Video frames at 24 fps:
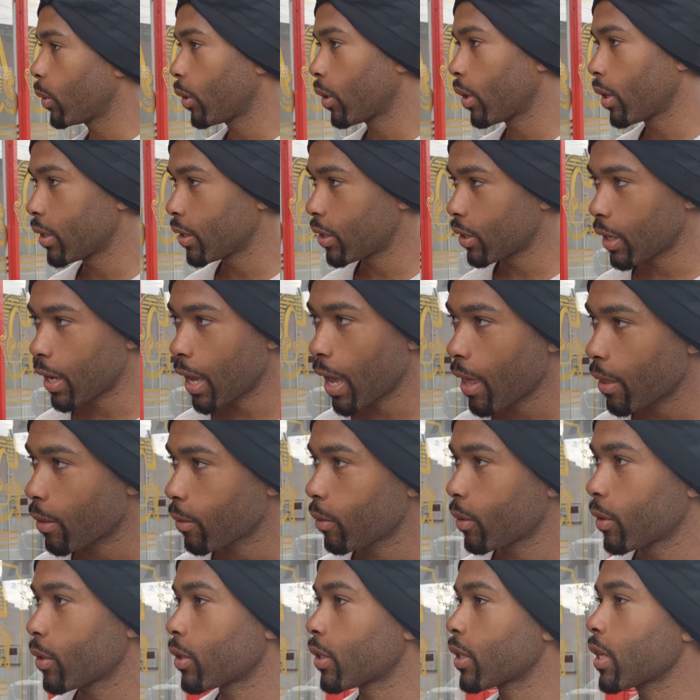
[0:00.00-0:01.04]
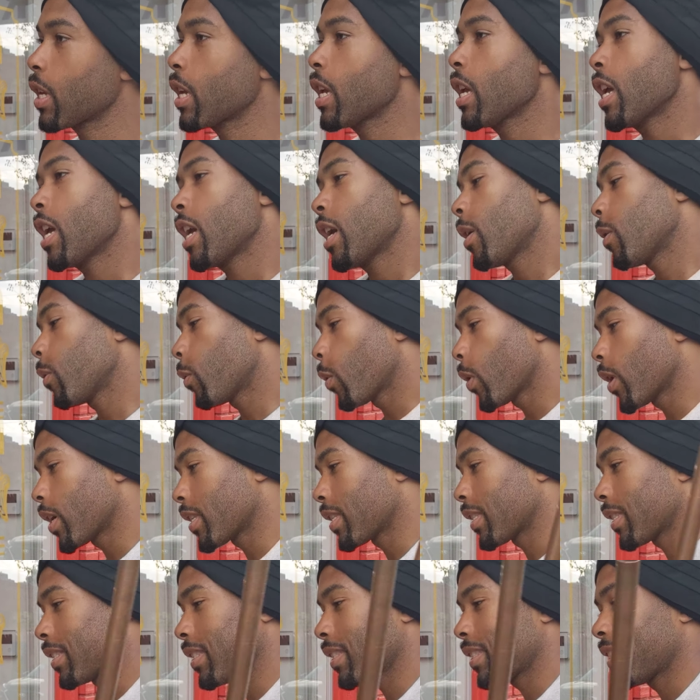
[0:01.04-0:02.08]
we were hunter-gatherers, it
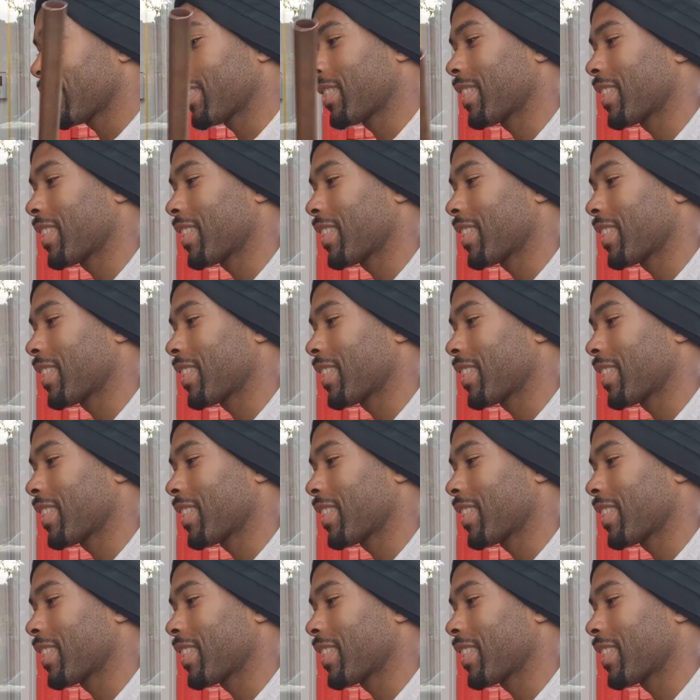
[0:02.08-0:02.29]
wasn't